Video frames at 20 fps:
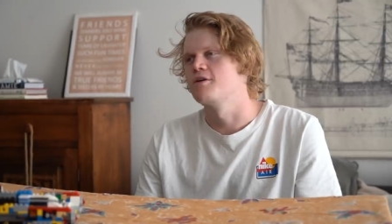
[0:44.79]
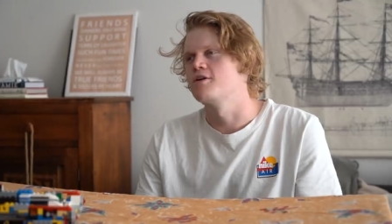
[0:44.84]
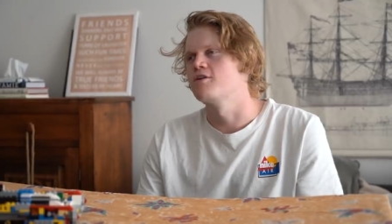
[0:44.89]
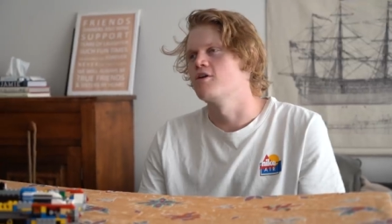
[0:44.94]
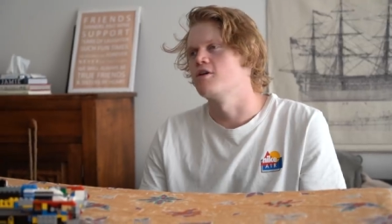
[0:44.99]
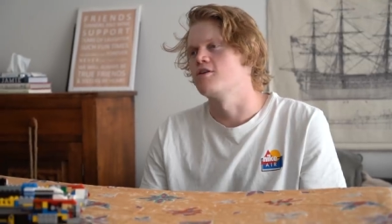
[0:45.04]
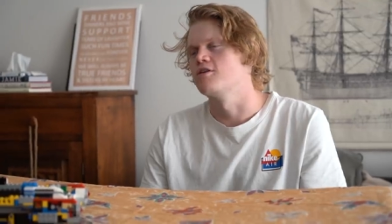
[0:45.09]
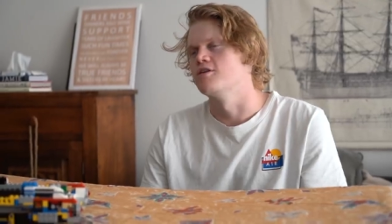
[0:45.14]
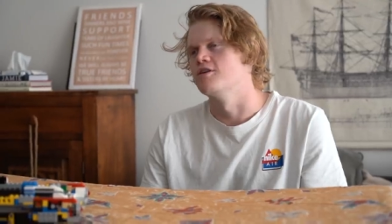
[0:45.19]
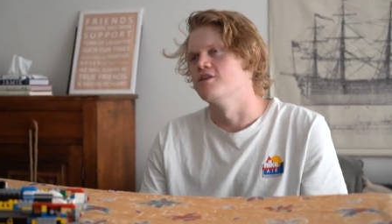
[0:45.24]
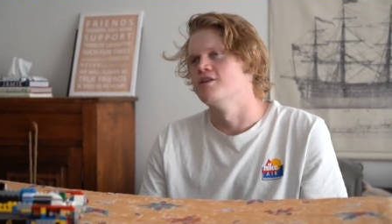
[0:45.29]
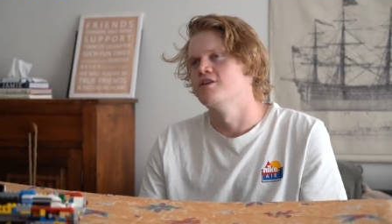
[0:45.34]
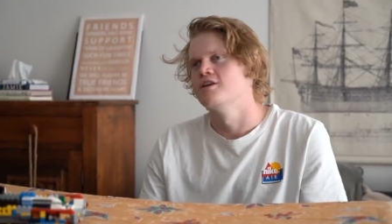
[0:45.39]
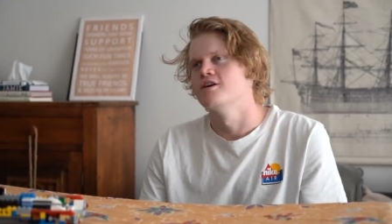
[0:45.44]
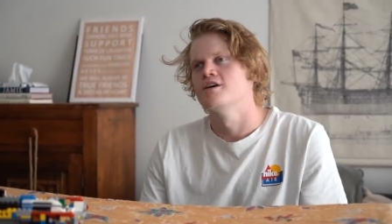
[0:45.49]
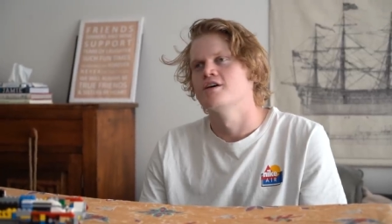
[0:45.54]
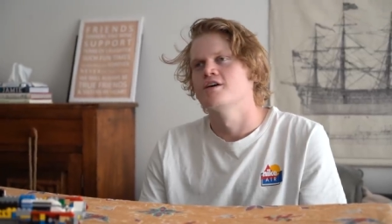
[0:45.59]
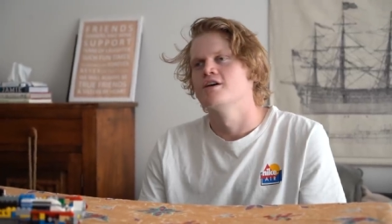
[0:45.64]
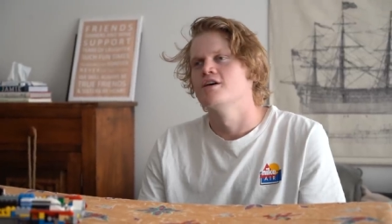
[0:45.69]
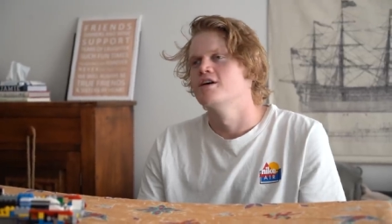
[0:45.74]
McLaughlin.
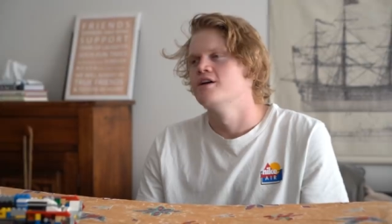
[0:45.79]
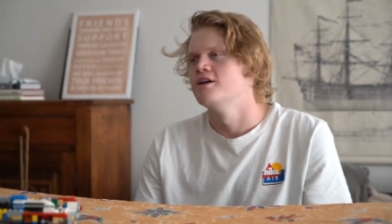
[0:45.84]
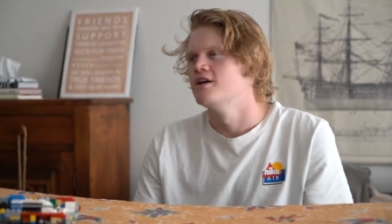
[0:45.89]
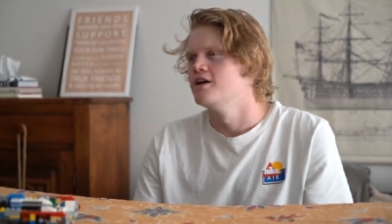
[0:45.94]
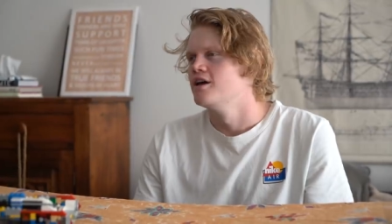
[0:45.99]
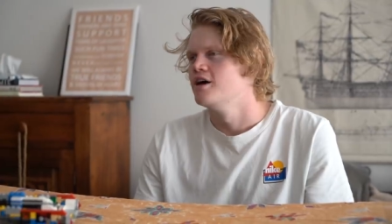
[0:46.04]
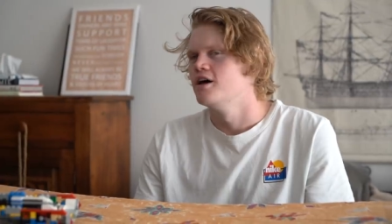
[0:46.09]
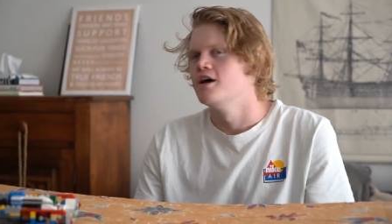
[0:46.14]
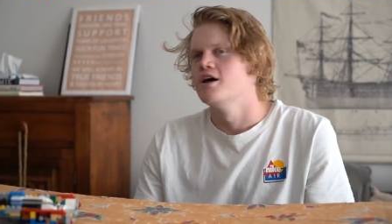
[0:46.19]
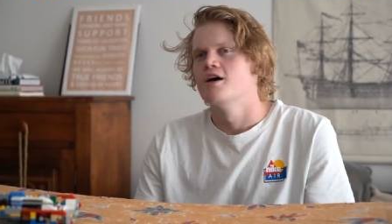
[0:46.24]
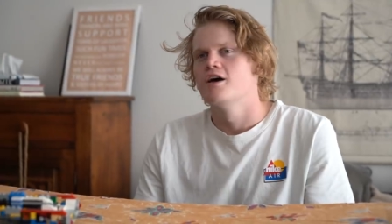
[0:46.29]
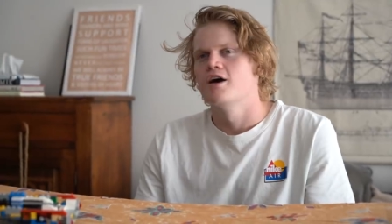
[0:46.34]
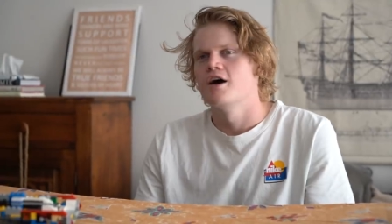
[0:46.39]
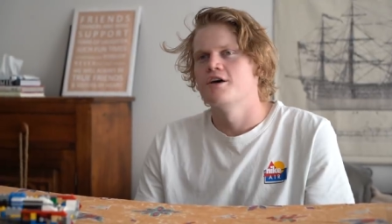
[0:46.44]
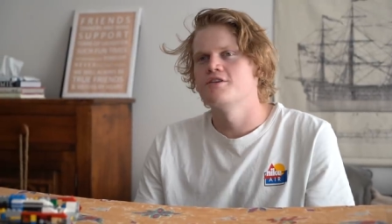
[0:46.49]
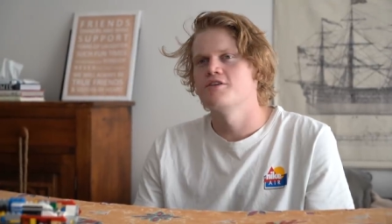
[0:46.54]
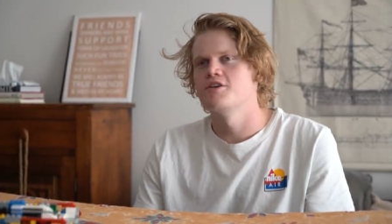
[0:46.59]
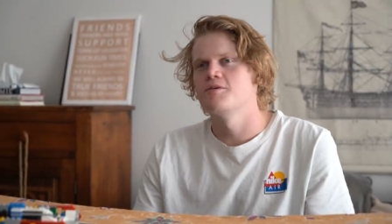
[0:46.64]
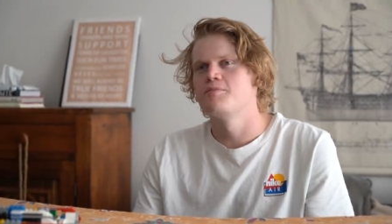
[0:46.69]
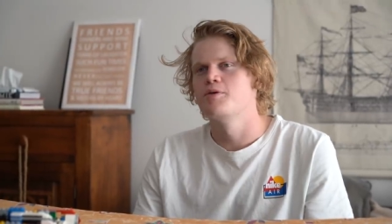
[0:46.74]
I
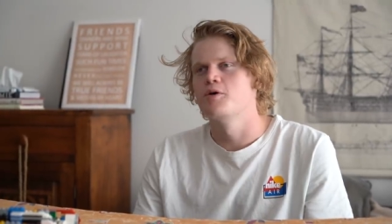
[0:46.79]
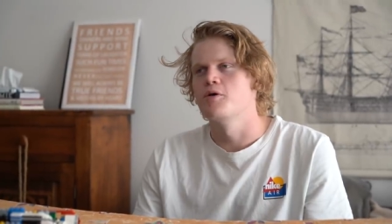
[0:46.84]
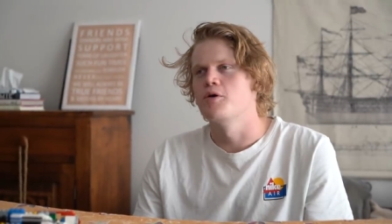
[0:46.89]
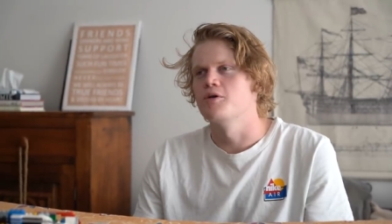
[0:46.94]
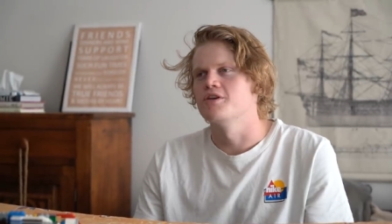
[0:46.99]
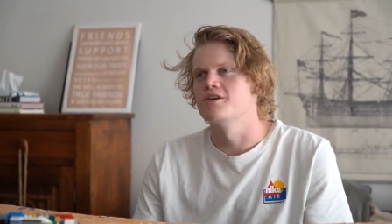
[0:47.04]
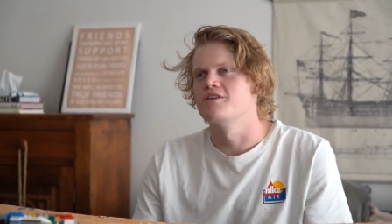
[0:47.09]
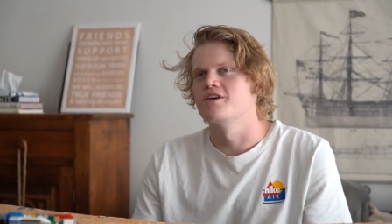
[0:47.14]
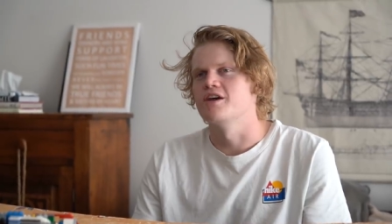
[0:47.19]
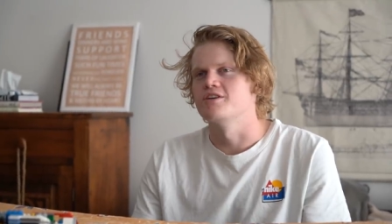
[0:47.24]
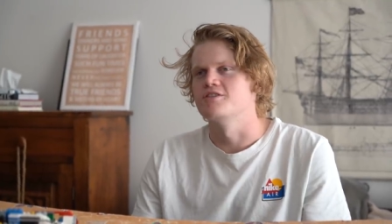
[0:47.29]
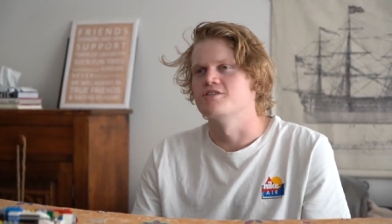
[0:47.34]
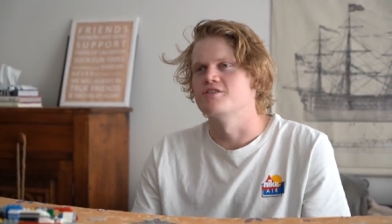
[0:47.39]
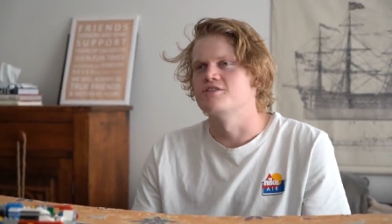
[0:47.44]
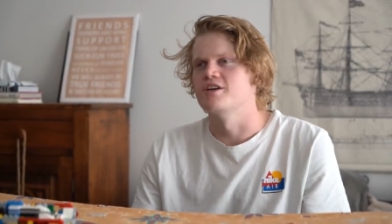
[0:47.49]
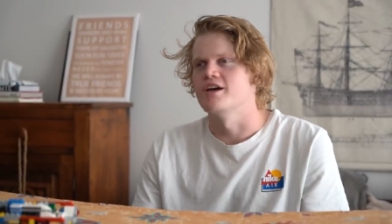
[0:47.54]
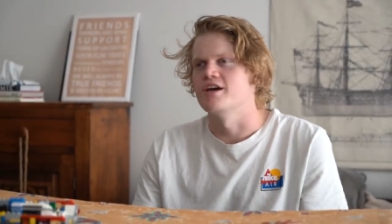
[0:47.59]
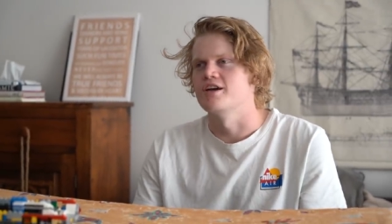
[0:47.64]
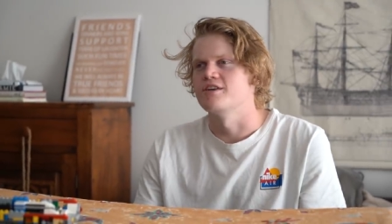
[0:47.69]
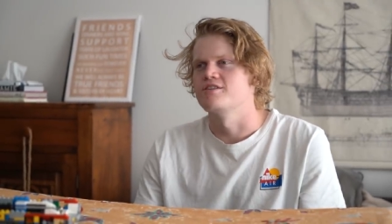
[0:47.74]
did a poo on the teacher's
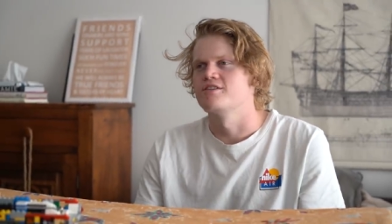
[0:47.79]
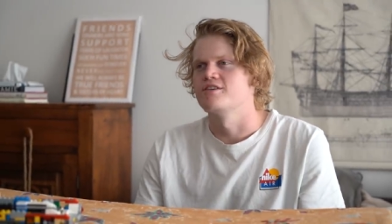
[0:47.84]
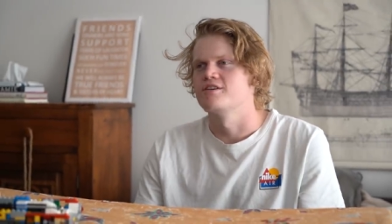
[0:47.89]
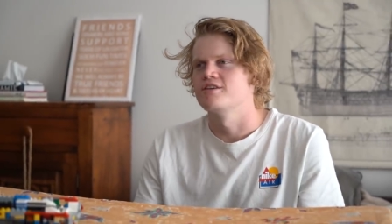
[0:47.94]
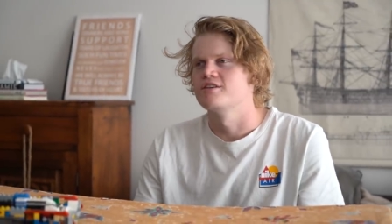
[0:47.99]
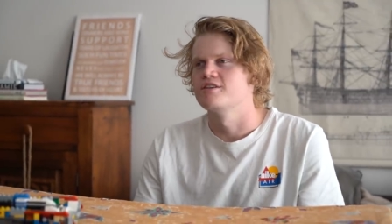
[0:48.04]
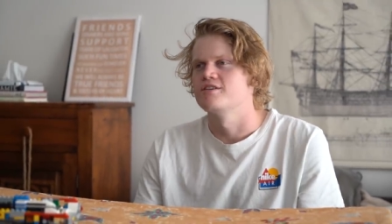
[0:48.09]
desk.